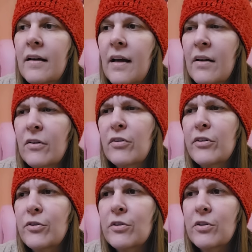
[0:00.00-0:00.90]
I don't know if I'll
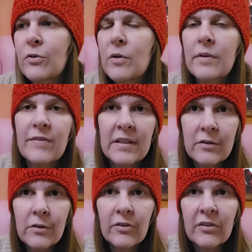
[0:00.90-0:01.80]
do a tutorial, but if I do,
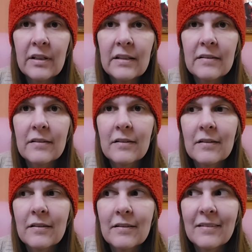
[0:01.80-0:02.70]
you'll see it.
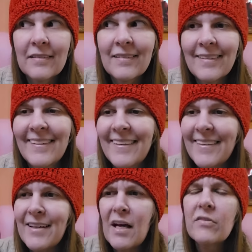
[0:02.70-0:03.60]

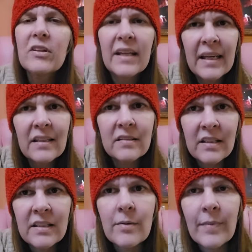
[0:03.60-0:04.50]
Never kick
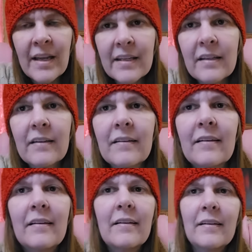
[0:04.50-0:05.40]
until you make.
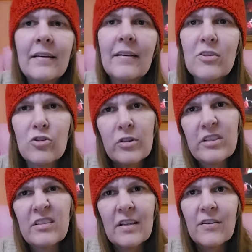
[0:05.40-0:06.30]

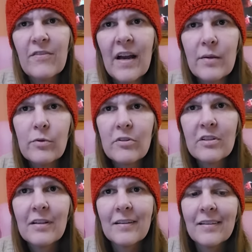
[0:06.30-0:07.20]
Stretches out the fibers.
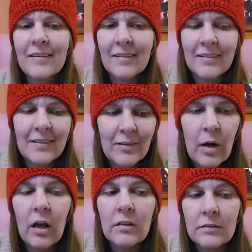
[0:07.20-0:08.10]

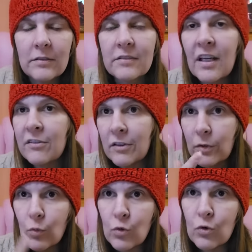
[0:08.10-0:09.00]
Well, definitely
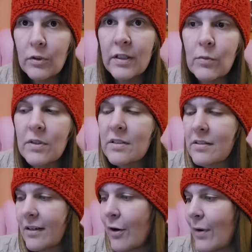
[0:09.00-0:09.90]
wool anyways.
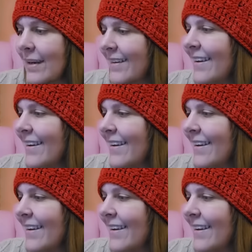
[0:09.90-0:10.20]
All right.